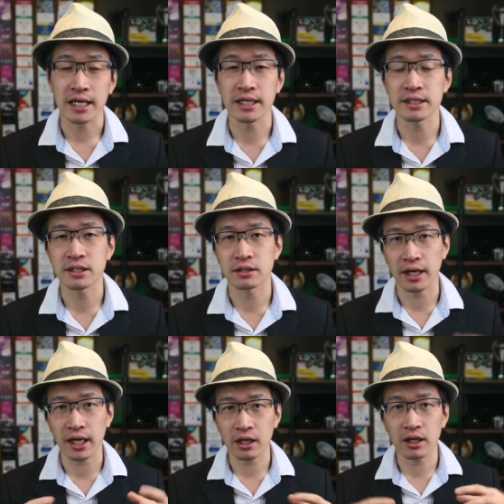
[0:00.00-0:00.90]
is to
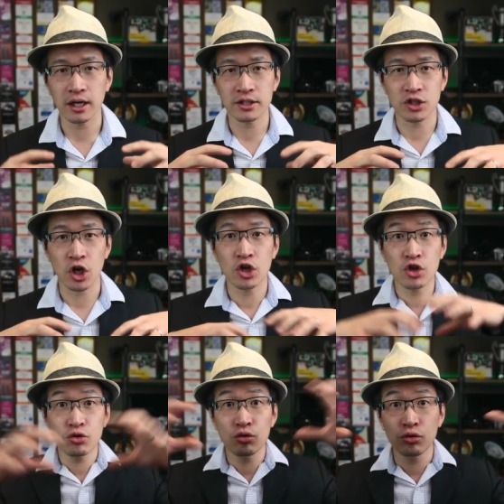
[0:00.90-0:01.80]
analyze
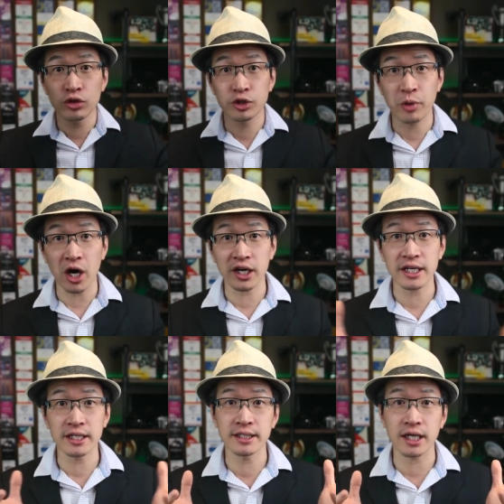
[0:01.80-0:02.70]
huge
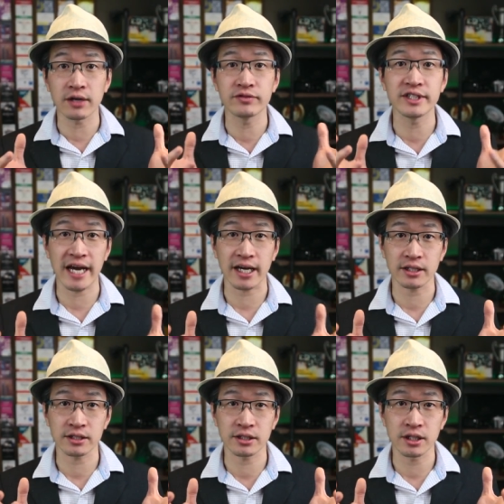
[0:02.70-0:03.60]
bodies of
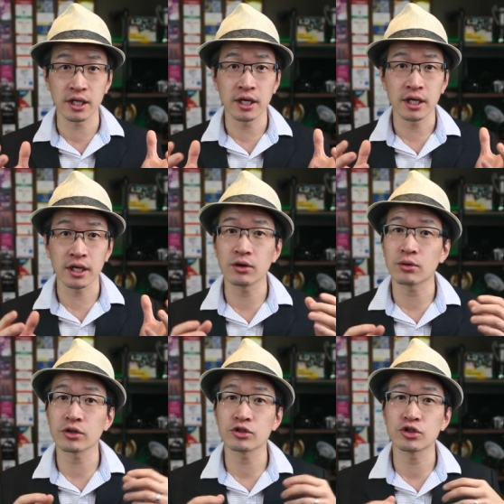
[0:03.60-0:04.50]
text in
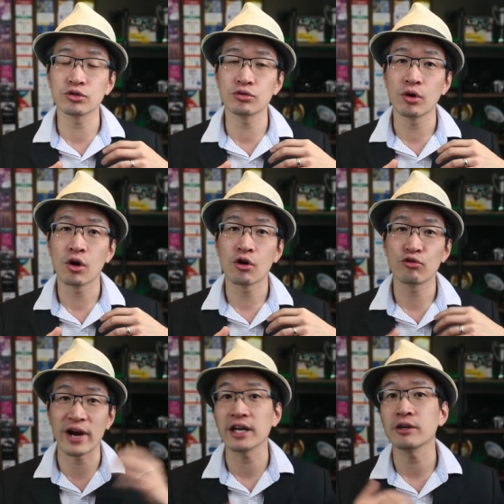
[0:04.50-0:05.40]
order to
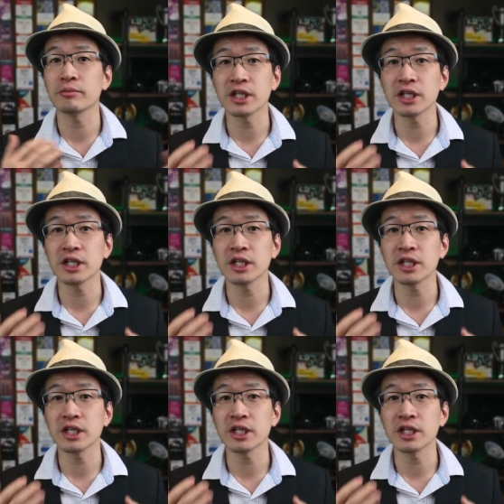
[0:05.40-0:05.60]
randomly